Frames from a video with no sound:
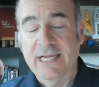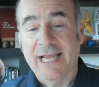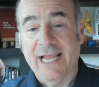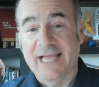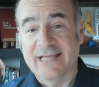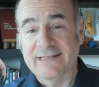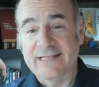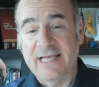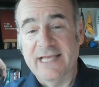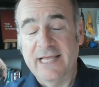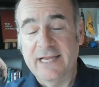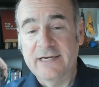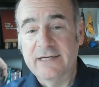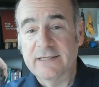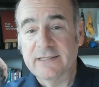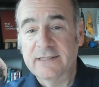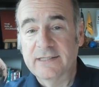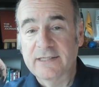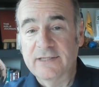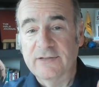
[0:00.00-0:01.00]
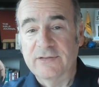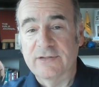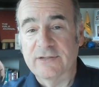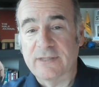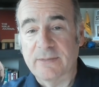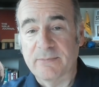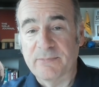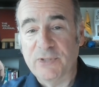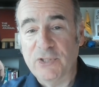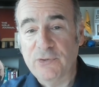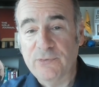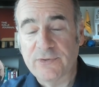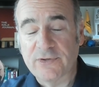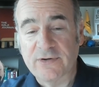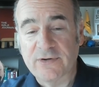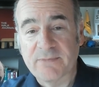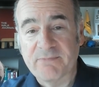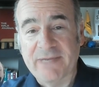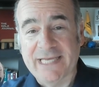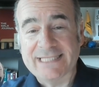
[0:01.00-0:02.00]
And then the
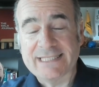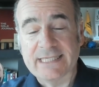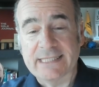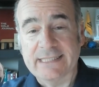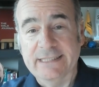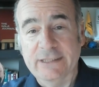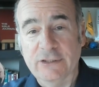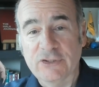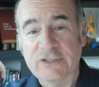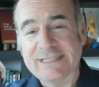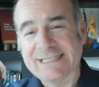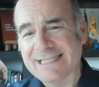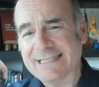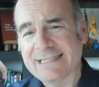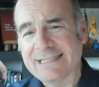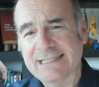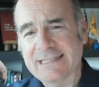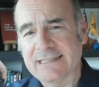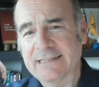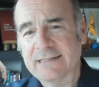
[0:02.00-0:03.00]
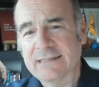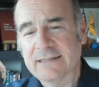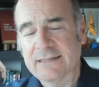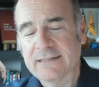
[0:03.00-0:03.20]
computer basically looks at the